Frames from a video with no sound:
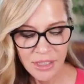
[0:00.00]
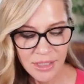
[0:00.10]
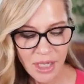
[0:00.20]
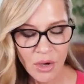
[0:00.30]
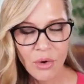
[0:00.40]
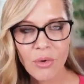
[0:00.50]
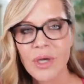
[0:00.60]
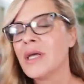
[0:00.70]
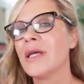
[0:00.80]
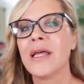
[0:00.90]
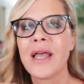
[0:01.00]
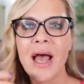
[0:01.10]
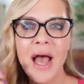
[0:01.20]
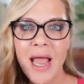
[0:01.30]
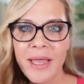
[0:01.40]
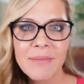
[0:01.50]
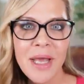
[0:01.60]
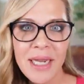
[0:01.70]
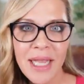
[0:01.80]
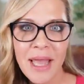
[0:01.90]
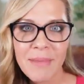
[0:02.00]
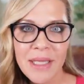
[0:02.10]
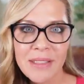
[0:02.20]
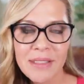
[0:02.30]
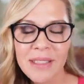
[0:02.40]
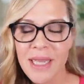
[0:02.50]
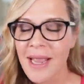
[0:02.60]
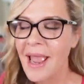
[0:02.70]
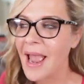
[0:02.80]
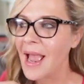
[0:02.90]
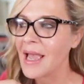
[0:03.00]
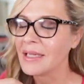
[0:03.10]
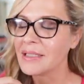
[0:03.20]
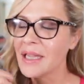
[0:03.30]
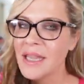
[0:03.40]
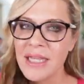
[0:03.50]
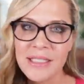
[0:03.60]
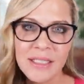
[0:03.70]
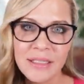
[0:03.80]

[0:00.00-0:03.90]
So I am not a chemist, and this